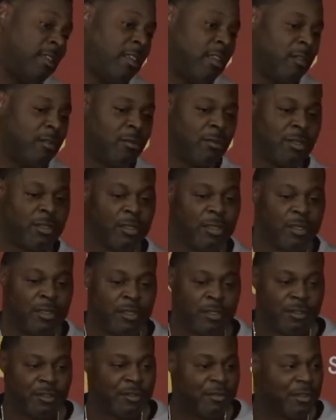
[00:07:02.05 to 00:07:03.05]
think
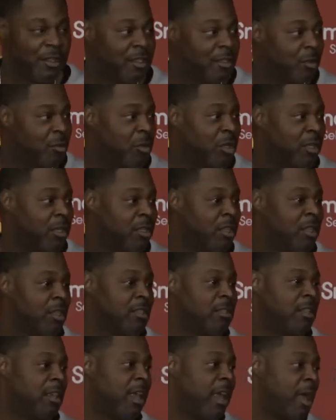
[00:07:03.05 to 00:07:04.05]
nothing but good
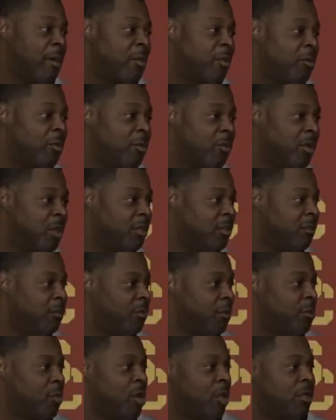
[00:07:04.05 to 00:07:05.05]
things can happen when we get the
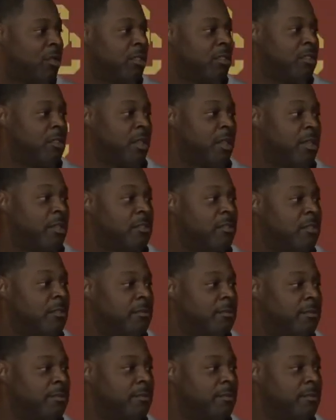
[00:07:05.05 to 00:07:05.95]
football in his hands.